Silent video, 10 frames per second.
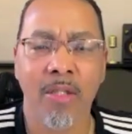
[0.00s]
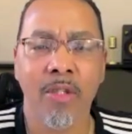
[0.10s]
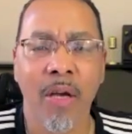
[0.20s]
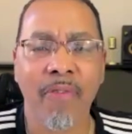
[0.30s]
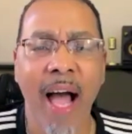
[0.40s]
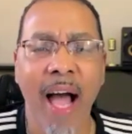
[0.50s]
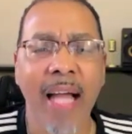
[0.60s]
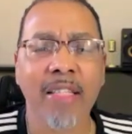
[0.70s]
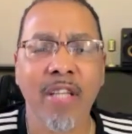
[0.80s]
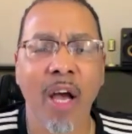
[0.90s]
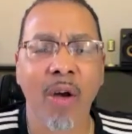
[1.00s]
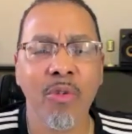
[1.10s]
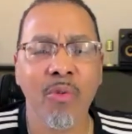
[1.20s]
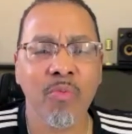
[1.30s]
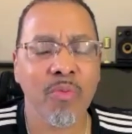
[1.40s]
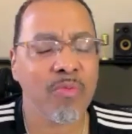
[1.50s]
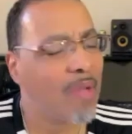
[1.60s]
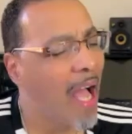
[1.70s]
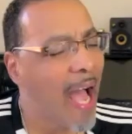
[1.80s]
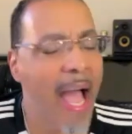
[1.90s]
If I tell you
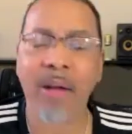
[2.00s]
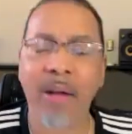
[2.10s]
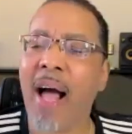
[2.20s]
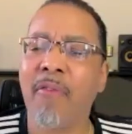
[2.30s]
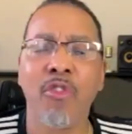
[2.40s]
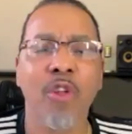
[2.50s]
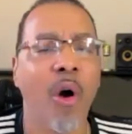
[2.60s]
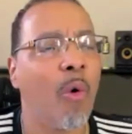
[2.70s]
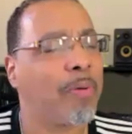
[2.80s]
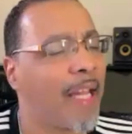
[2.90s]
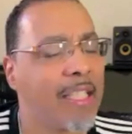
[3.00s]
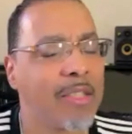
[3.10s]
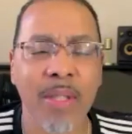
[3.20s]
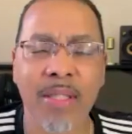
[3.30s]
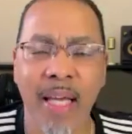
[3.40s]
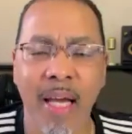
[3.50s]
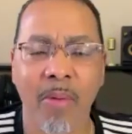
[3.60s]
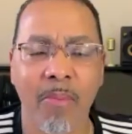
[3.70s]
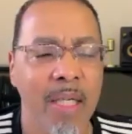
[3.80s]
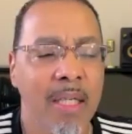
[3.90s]
I have no place with
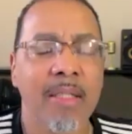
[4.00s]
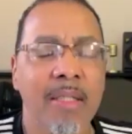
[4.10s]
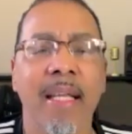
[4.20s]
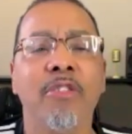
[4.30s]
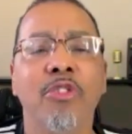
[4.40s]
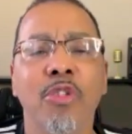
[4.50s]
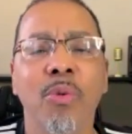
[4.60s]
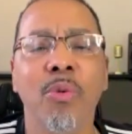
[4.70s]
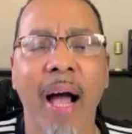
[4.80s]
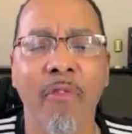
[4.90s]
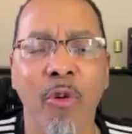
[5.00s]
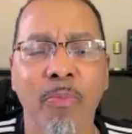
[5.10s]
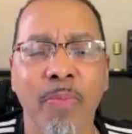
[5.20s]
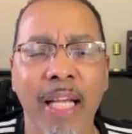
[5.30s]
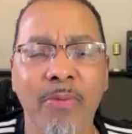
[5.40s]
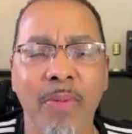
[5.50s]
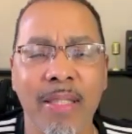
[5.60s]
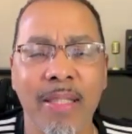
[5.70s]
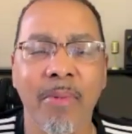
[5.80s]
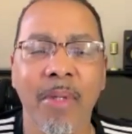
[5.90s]
them, then you have no place
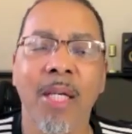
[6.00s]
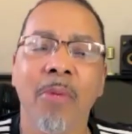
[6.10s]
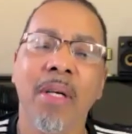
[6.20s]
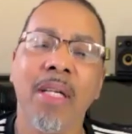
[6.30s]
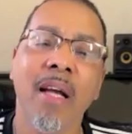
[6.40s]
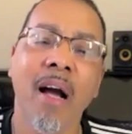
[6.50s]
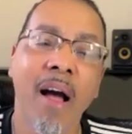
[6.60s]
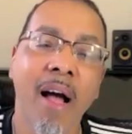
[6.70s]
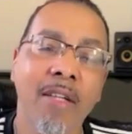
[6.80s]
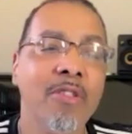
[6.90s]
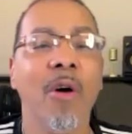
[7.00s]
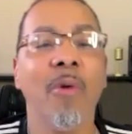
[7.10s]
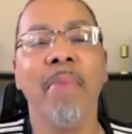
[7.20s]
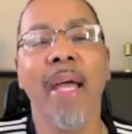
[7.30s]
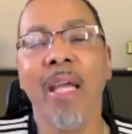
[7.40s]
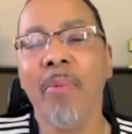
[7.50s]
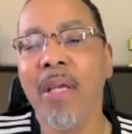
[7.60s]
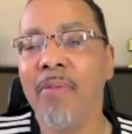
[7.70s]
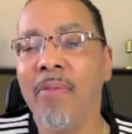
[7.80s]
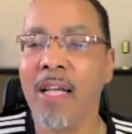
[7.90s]
with them. But God, you know, maybe
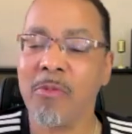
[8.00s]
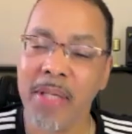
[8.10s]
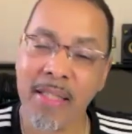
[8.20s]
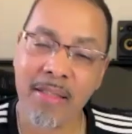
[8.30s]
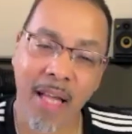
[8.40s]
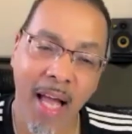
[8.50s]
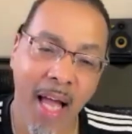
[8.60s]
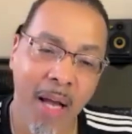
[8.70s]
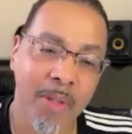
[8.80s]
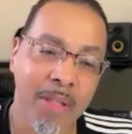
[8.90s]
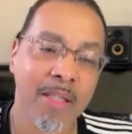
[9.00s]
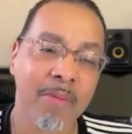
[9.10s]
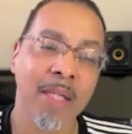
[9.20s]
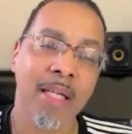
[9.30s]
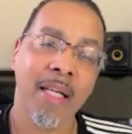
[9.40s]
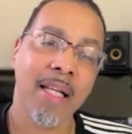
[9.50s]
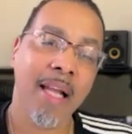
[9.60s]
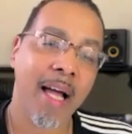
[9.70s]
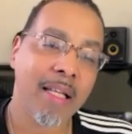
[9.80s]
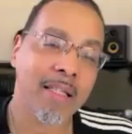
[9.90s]
if I spend time with them
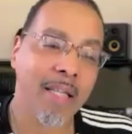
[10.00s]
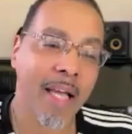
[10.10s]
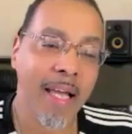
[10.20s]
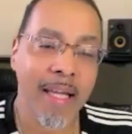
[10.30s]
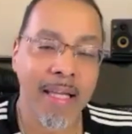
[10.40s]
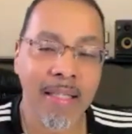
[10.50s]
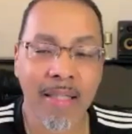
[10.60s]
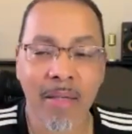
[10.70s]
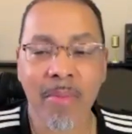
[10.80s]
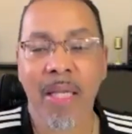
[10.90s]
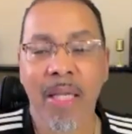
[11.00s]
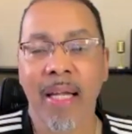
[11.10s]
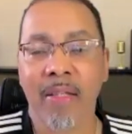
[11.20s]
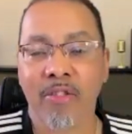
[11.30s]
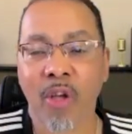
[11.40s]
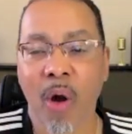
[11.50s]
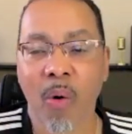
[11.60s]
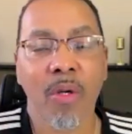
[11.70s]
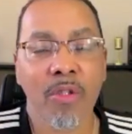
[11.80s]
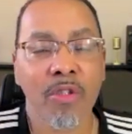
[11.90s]
and I could change them. And
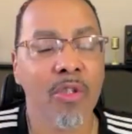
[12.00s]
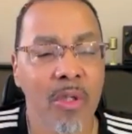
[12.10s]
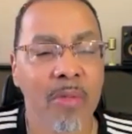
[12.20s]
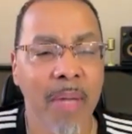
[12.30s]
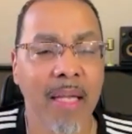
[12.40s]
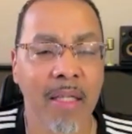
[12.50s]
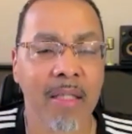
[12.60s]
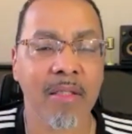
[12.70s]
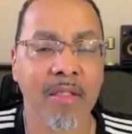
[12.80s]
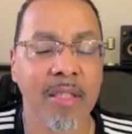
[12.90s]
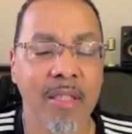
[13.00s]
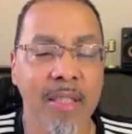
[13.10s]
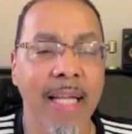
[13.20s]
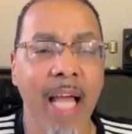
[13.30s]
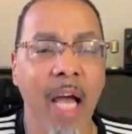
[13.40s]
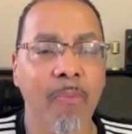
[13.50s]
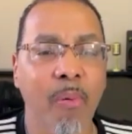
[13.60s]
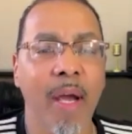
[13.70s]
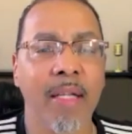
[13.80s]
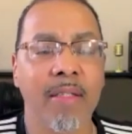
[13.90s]
so you're making a decision at that
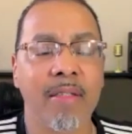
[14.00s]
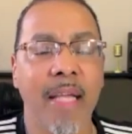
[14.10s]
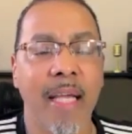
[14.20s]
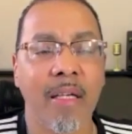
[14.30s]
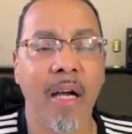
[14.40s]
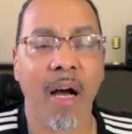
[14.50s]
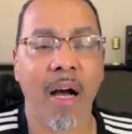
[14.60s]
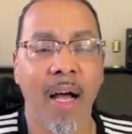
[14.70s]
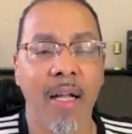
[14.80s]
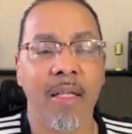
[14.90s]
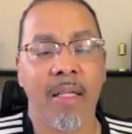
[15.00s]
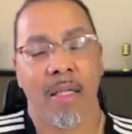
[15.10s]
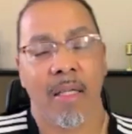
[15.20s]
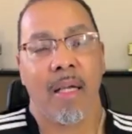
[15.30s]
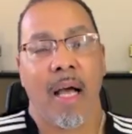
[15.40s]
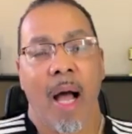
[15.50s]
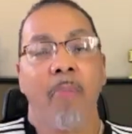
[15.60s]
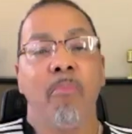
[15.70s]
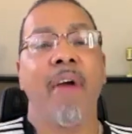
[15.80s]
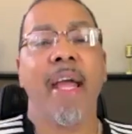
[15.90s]
point to say to God,
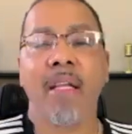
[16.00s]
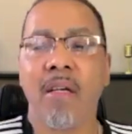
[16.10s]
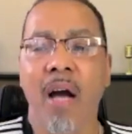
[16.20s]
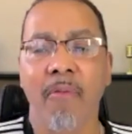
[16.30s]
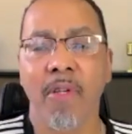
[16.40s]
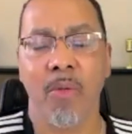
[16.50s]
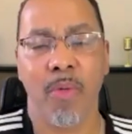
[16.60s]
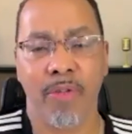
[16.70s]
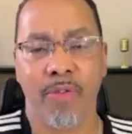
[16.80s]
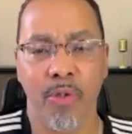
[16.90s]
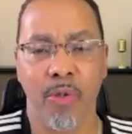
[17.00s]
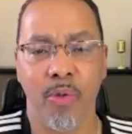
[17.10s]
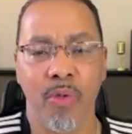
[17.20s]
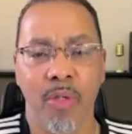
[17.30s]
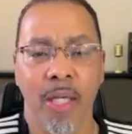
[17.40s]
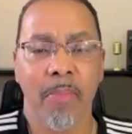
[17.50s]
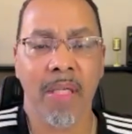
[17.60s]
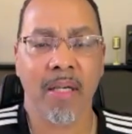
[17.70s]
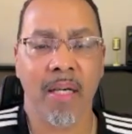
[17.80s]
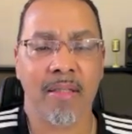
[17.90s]
I'm breaking covenant with you
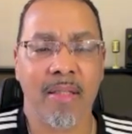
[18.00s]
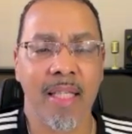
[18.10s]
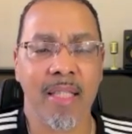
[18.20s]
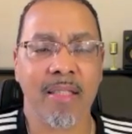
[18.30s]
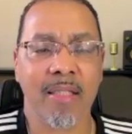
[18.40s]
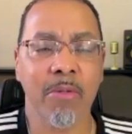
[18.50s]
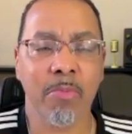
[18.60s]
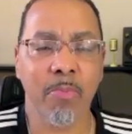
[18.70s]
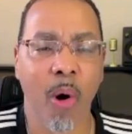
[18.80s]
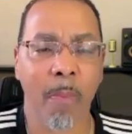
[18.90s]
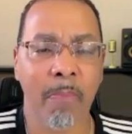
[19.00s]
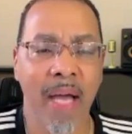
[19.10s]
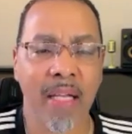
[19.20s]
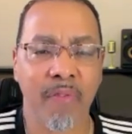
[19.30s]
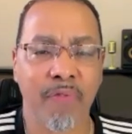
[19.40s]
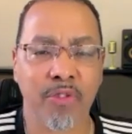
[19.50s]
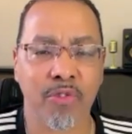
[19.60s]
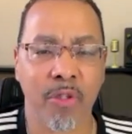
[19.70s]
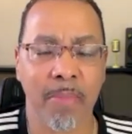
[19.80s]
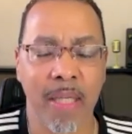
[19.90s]
because this seems more beneficial
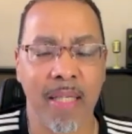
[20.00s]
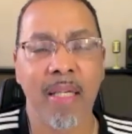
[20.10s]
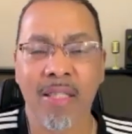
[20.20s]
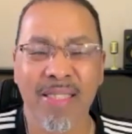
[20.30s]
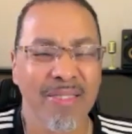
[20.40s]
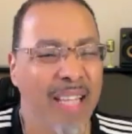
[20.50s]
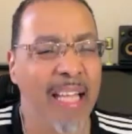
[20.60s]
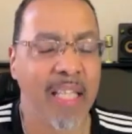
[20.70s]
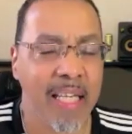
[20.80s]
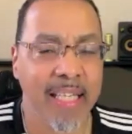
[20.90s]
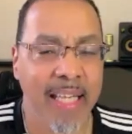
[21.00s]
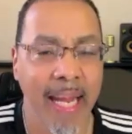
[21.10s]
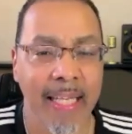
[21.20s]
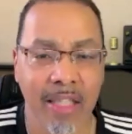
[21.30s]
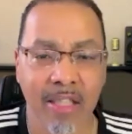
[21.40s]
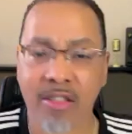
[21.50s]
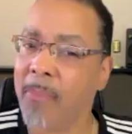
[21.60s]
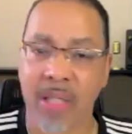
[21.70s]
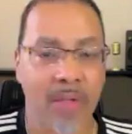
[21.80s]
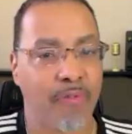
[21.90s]
to me. You think you're gaining
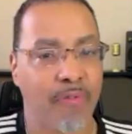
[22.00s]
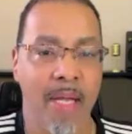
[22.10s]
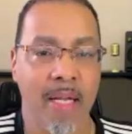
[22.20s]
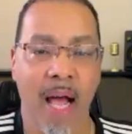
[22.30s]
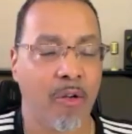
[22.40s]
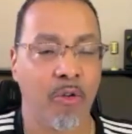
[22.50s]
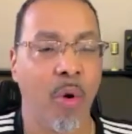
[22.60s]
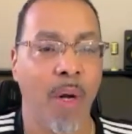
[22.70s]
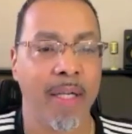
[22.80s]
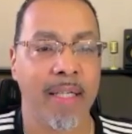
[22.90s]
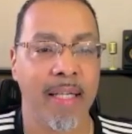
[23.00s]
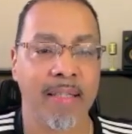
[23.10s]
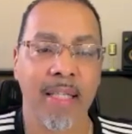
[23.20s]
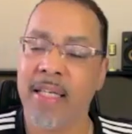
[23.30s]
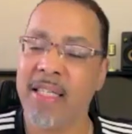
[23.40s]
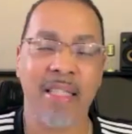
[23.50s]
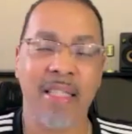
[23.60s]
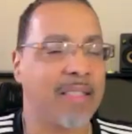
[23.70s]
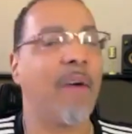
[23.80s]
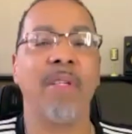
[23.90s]
something from it. I don't know what it is.
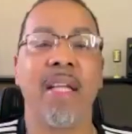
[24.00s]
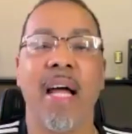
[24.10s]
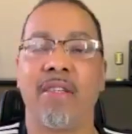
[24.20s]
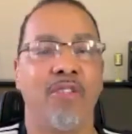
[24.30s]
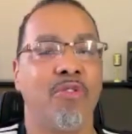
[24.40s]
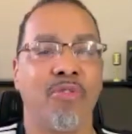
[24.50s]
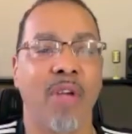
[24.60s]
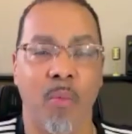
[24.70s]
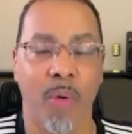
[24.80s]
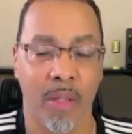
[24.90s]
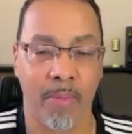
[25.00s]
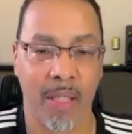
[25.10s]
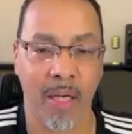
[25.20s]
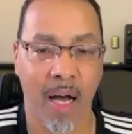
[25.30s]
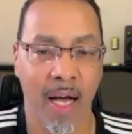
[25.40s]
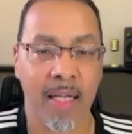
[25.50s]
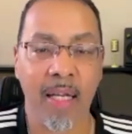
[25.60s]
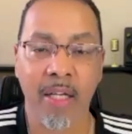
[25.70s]
It's definitely not because you're trying to win them to God.